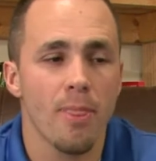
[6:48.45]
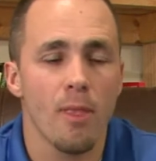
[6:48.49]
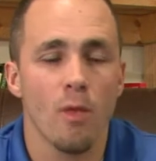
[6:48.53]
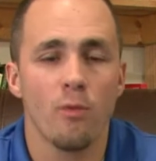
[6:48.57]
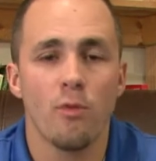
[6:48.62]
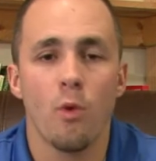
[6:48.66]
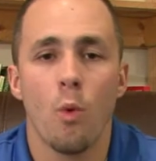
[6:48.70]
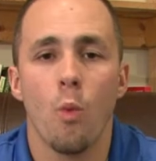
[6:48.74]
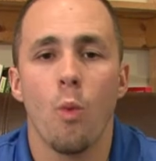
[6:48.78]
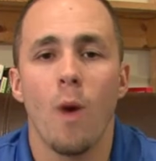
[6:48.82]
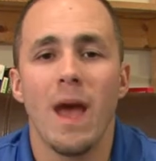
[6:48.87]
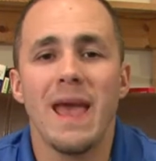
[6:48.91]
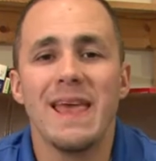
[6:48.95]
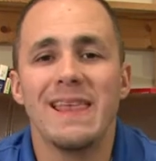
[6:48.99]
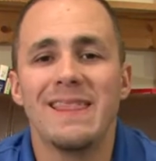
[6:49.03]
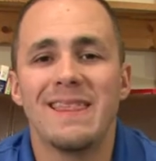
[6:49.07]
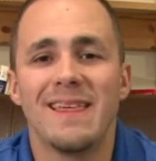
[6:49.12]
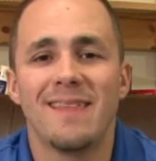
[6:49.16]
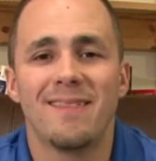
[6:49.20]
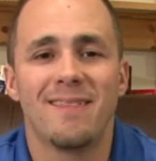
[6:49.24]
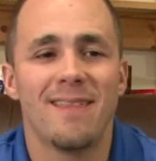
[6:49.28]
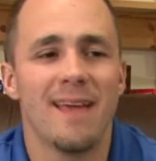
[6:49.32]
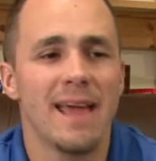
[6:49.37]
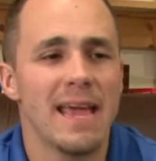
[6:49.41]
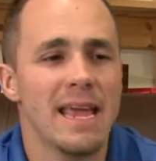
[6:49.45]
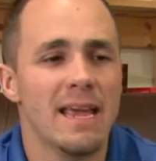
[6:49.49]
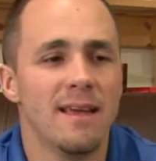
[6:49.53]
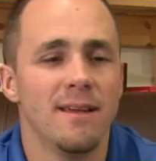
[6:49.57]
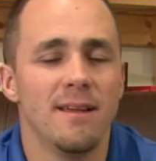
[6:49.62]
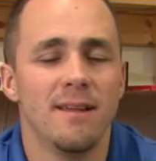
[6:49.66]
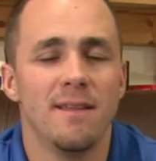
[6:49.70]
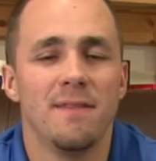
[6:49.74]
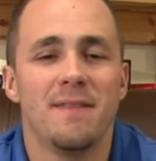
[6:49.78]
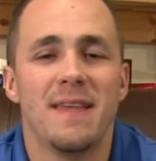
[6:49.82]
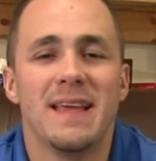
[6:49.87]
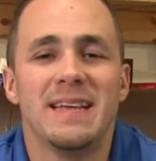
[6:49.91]
the way that they
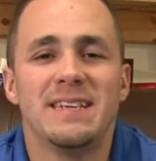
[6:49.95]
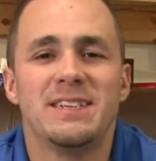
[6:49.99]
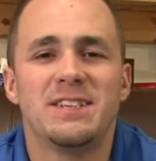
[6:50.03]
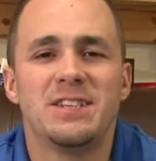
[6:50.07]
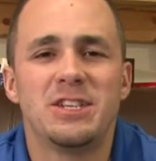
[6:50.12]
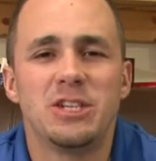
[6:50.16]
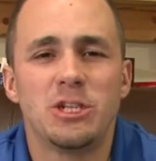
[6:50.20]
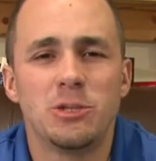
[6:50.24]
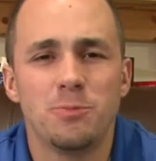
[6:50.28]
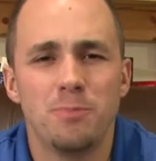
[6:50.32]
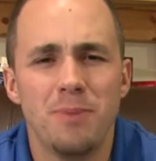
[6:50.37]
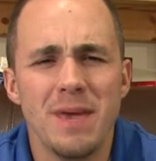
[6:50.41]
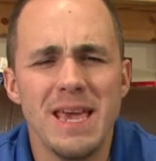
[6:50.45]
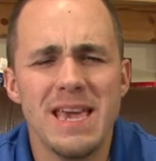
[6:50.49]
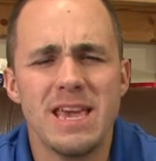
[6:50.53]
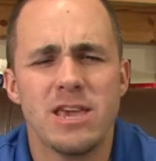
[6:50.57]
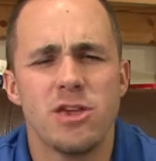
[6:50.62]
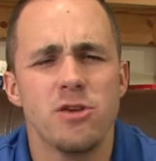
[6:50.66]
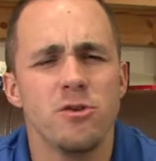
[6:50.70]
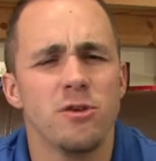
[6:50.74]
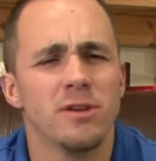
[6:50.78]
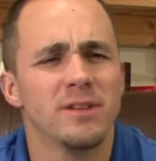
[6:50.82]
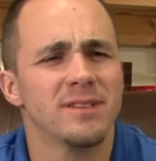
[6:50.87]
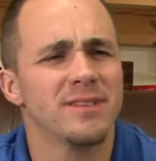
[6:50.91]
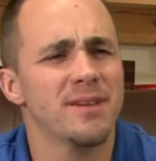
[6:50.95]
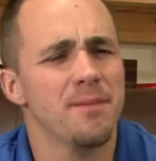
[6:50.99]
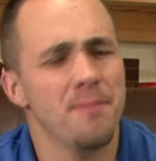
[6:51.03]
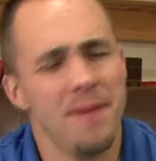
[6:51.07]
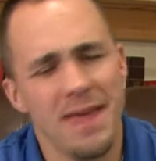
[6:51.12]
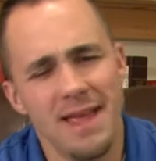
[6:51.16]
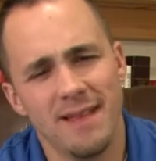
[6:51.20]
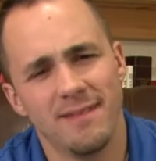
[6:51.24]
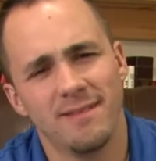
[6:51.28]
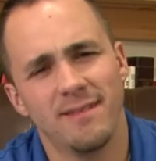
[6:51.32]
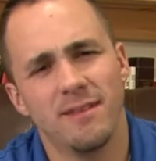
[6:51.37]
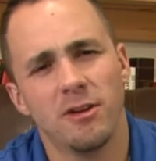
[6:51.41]
they speak, you can say,
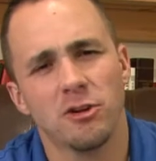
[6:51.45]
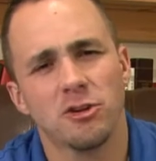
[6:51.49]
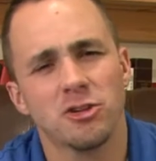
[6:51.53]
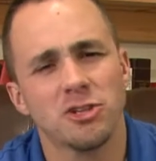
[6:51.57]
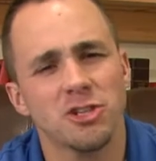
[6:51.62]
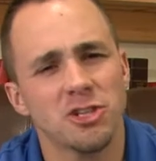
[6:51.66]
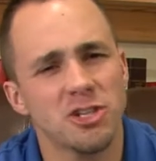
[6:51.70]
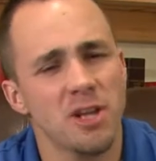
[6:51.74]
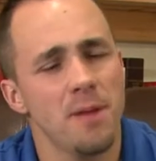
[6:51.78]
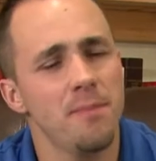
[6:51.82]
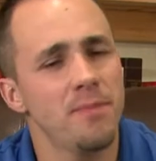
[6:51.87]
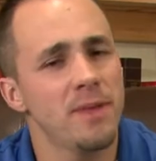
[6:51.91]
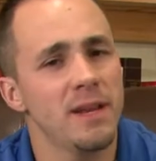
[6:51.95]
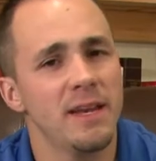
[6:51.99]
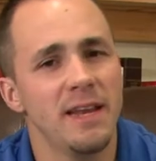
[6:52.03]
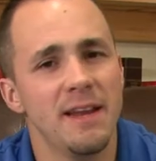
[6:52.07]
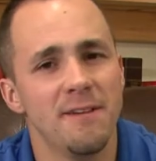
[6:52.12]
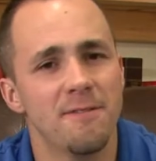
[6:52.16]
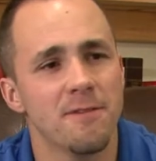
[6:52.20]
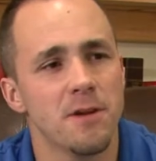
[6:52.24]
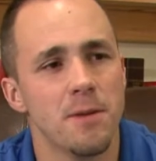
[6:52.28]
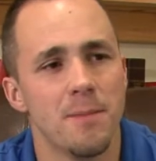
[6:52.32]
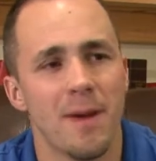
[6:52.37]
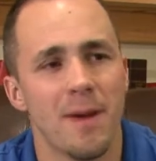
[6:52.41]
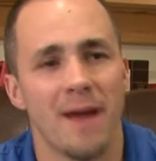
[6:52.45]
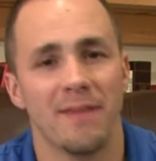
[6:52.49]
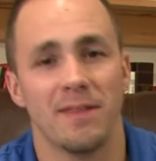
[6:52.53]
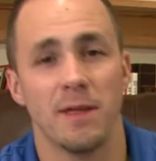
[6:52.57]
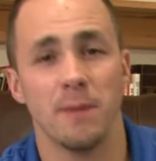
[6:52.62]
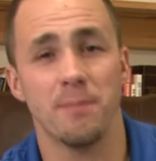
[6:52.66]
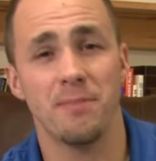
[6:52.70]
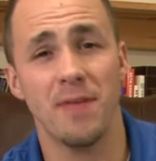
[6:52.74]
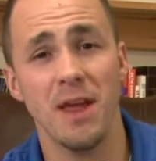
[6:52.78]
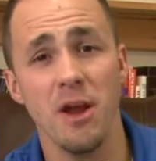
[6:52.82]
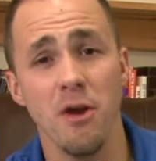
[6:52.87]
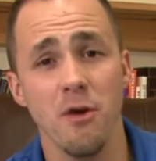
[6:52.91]
man, there's something different about
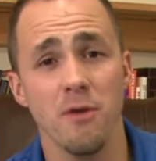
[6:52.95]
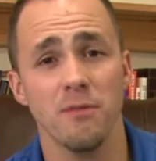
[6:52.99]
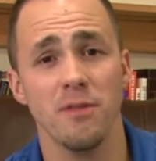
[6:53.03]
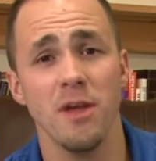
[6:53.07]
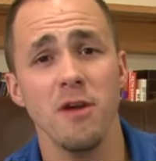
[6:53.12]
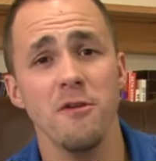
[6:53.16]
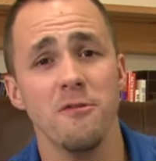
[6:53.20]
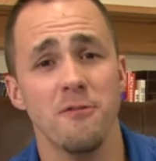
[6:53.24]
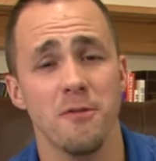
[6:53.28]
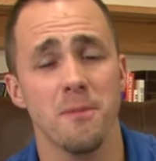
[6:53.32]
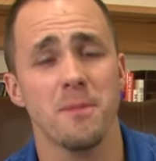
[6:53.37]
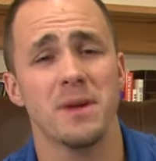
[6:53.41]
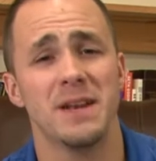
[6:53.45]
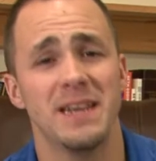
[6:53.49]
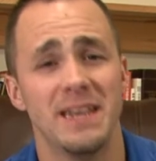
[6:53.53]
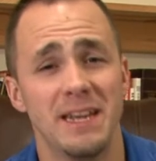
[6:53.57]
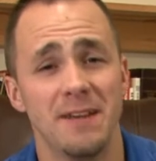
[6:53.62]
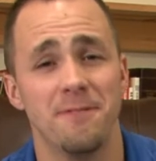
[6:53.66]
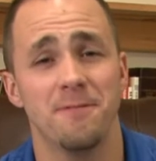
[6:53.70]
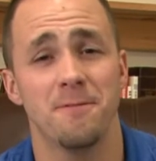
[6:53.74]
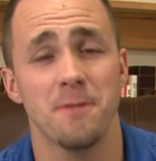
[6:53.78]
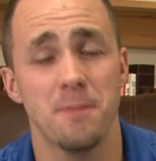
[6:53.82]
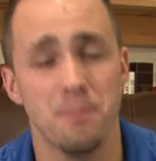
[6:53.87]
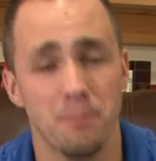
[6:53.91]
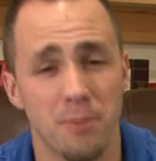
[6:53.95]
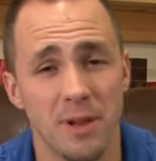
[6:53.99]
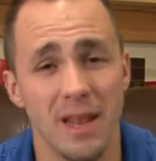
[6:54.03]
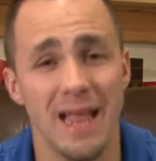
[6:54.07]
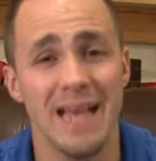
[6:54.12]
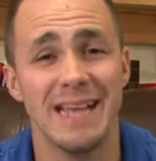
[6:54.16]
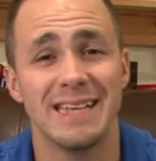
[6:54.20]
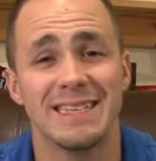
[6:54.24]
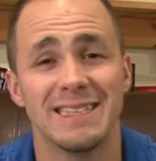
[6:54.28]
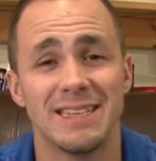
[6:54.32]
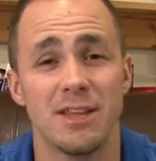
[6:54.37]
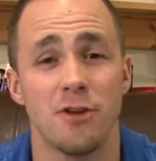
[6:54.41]
them. They're they're from a different
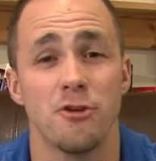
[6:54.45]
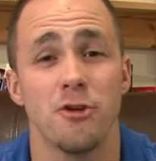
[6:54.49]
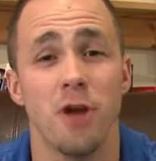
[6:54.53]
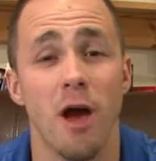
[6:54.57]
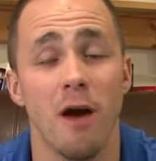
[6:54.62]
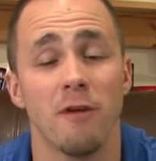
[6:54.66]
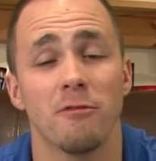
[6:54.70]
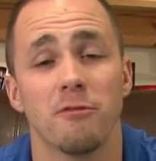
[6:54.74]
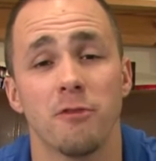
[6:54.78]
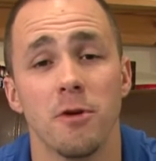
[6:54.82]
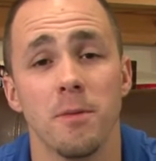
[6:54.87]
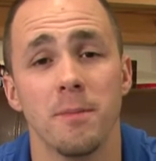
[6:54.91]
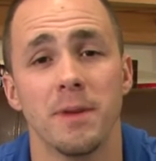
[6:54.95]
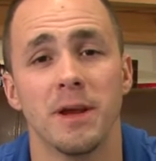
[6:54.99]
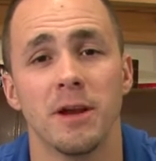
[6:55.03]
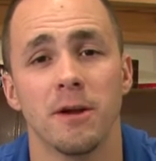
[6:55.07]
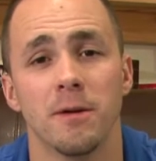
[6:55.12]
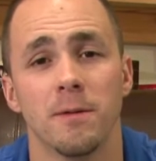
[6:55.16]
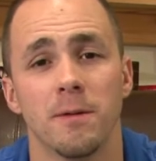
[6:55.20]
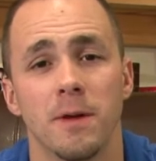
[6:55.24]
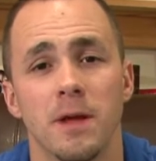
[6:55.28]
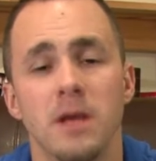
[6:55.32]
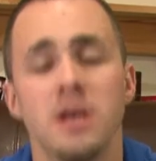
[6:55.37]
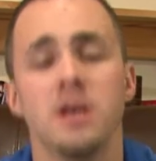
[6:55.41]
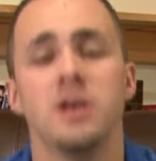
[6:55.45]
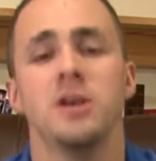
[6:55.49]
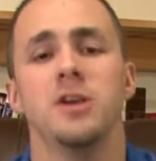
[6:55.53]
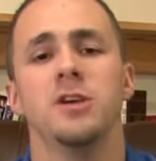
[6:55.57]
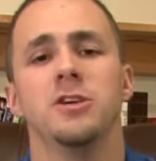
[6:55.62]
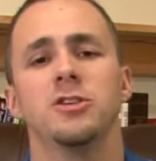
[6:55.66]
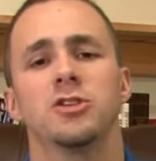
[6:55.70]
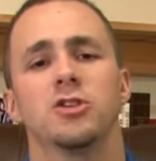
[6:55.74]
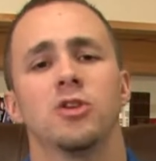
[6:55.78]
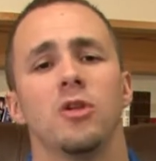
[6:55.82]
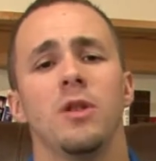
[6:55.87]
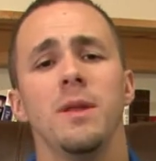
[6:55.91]
place. They're not from here.
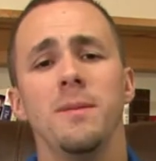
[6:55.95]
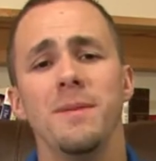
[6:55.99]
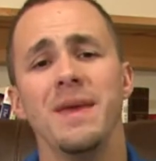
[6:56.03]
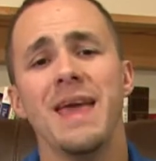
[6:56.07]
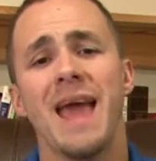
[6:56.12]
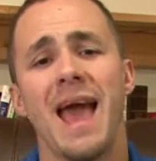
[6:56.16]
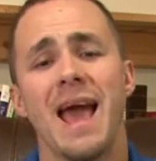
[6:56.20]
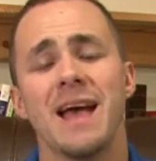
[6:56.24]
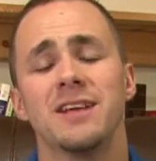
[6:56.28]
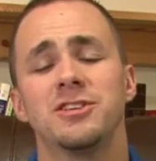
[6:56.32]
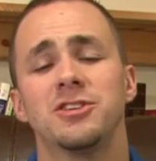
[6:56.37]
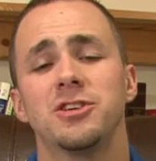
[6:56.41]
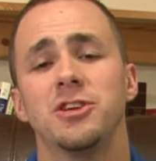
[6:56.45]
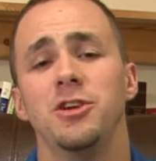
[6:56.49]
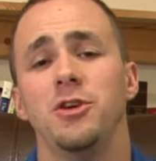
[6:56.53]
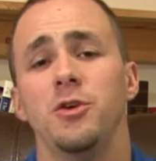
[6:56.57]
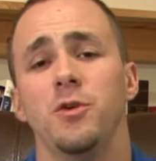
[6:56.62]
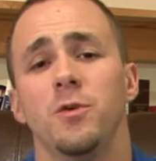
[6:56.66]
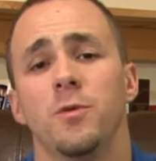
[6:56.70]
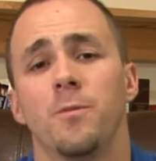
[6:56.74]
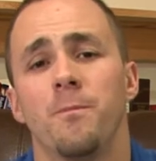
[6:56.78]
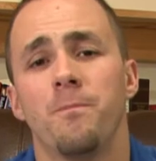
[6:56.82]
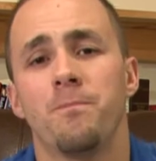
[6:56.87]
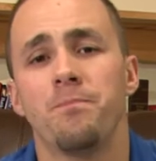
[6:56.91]
So let me ask you,